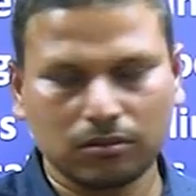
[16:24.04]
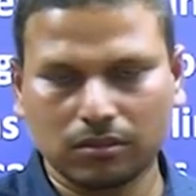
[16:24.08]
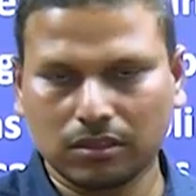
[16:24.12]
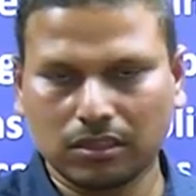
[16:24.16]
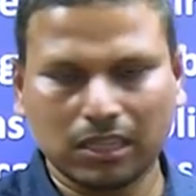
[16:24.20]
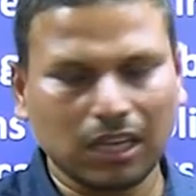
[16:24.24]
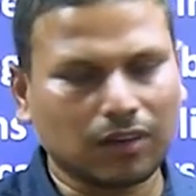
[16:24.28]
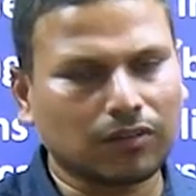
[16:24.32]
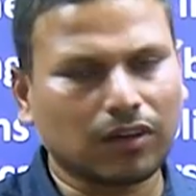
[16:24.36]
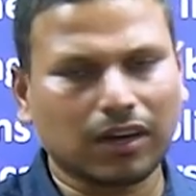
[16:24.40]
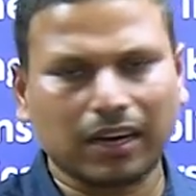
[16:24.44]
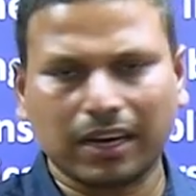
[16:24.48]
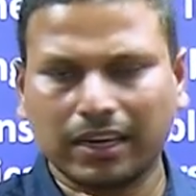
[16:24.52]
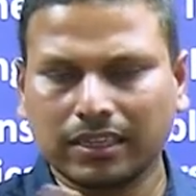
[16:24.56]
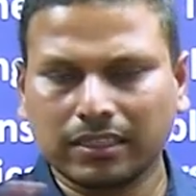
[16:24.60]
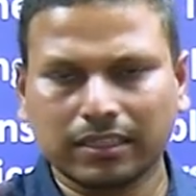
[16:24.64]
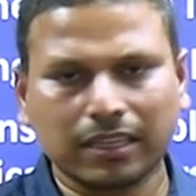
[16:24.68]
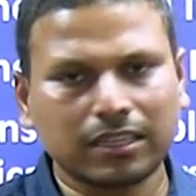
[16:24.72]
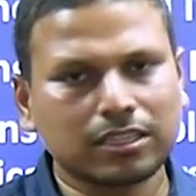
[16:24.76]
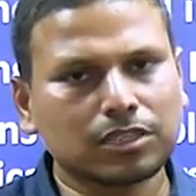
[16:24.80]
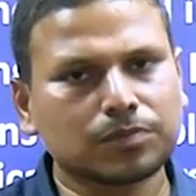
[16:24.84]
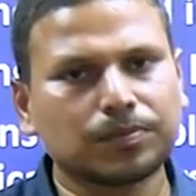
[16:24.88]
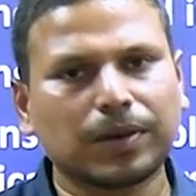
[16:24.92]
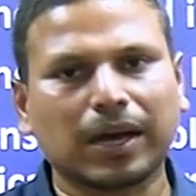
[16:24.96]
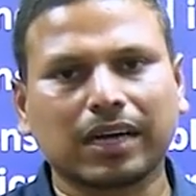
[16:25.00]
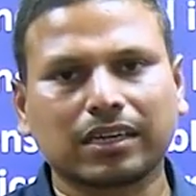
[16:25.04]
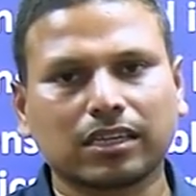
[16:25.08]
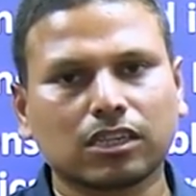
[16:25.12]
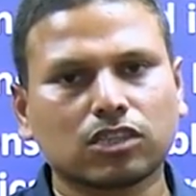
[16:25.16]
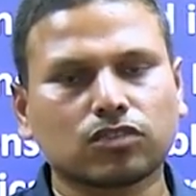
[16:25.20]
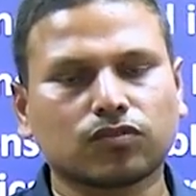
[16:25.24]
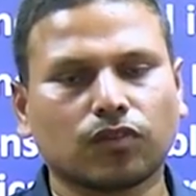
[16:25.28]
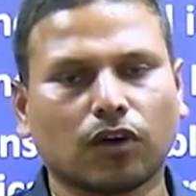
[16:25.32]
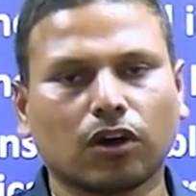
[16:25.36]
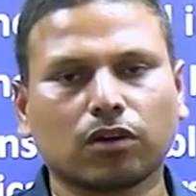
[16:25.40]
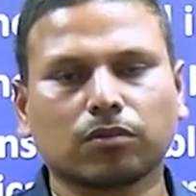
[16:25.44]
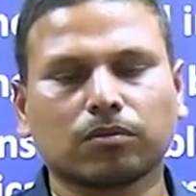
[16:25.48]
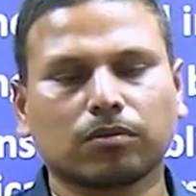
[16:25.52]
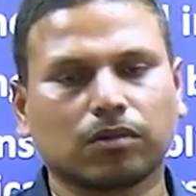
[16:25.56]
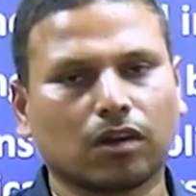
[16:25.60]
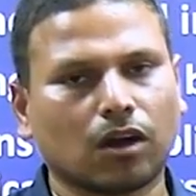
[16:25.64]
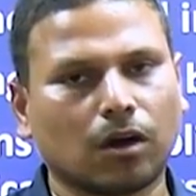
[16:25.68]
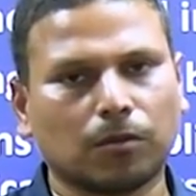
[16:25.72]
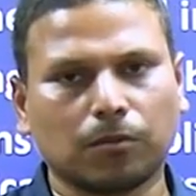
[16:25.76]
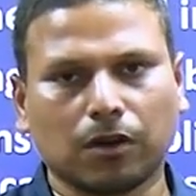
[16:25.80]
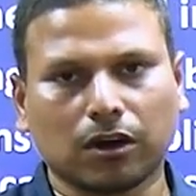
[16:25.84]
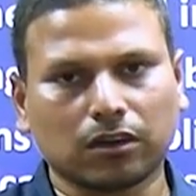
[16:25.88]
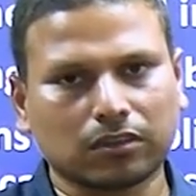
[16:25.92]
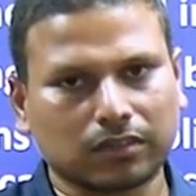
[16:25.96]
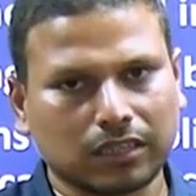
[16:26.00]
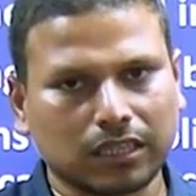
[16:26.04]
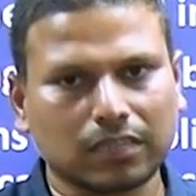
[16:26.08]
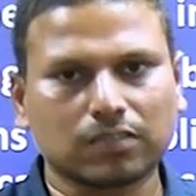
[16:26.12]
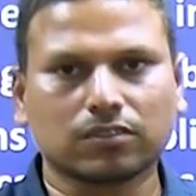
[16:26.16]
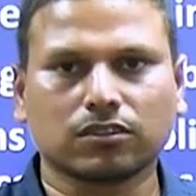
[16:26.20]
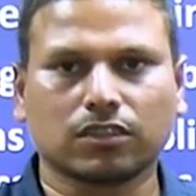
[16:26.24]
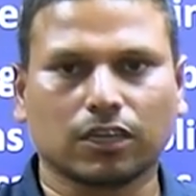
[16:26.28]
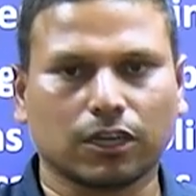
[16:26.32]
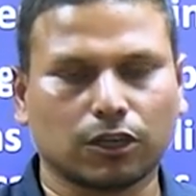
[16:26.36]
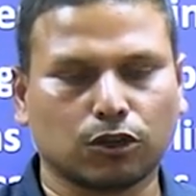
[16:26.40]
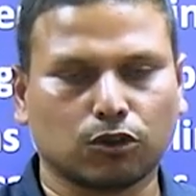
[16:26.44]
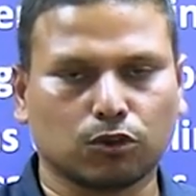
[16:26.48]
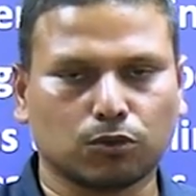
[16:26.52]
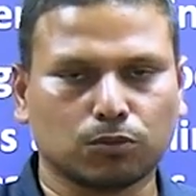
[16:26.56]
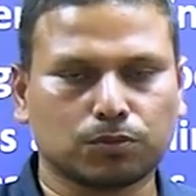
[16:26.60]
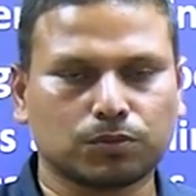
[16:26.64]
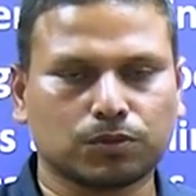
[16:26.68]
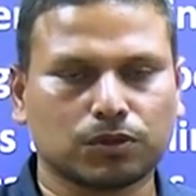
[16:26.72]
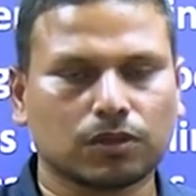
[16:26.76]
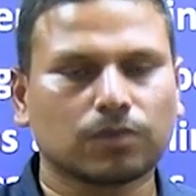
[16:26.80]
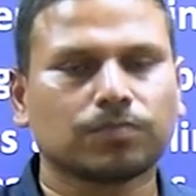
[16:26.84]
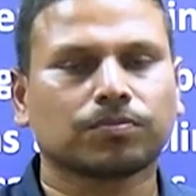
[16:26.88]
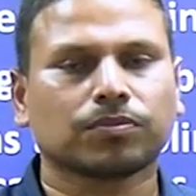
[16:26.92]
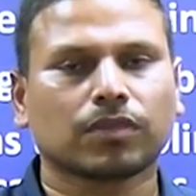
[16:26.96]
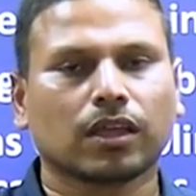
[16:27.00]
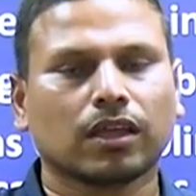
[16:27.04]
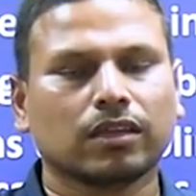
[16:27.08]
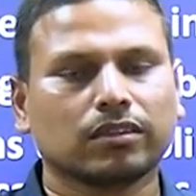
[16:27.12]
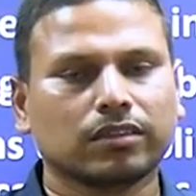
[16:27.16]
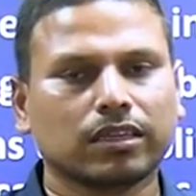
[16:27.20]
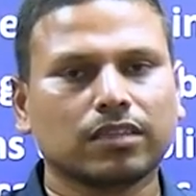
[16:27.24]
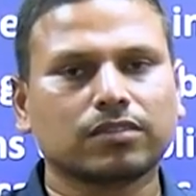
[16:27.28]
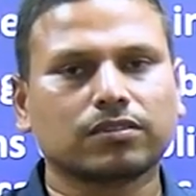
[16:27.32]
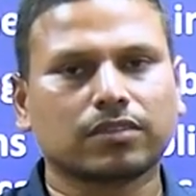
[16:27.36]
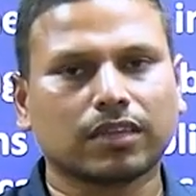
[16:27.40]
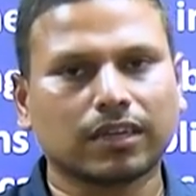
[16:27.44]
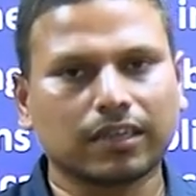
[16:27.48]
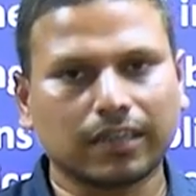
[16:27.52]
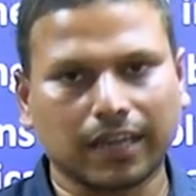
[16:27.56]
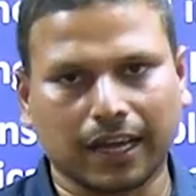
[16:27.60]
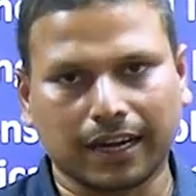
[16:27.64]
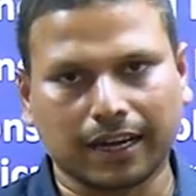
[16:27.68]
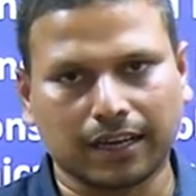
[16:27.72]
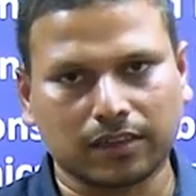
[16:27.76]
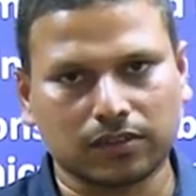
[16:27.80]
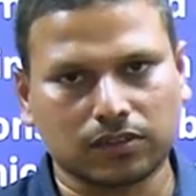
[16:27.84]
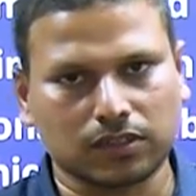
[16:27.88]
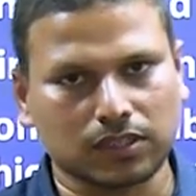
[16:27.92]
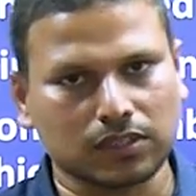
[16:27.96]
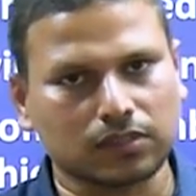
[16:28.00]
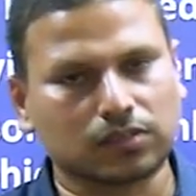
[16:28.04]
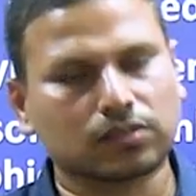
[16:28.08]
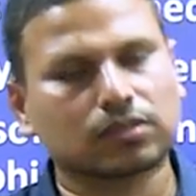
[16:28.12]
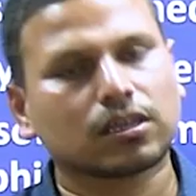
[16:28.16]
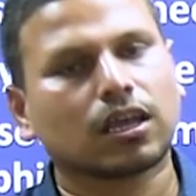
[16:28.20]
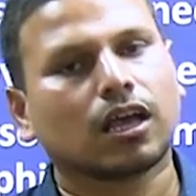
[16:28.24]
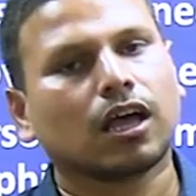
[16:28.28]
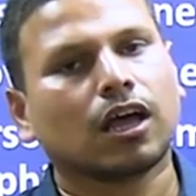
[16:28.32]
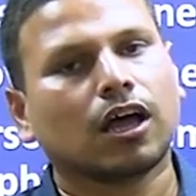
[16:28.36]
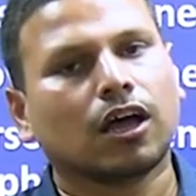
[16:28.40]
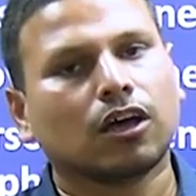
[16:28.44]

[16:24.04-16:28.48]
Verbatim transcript: there were intense battles fought among these three groups, these three dynasties.